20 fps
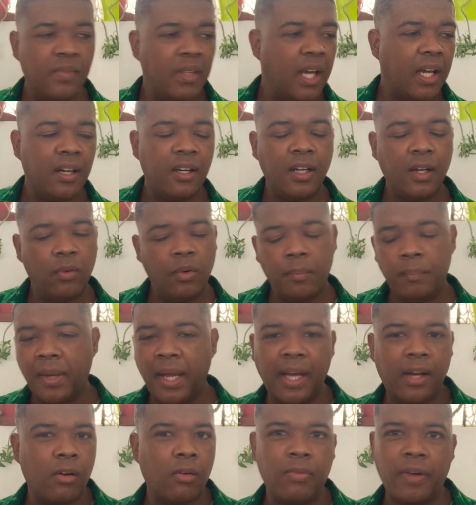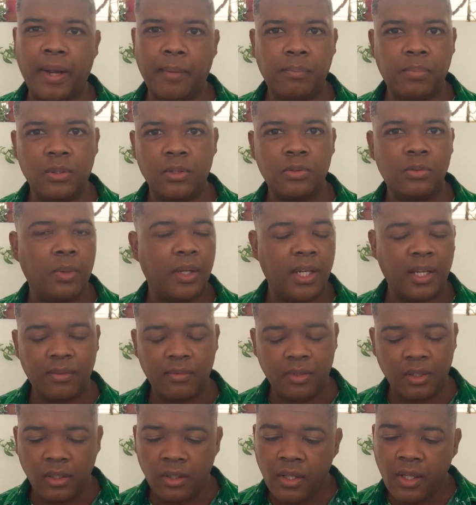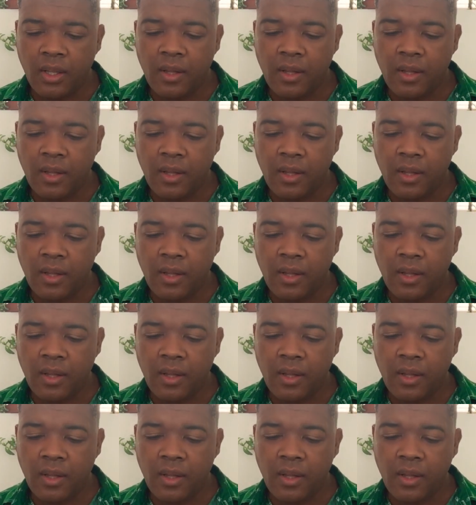I don't know, a bag of apples, whatever.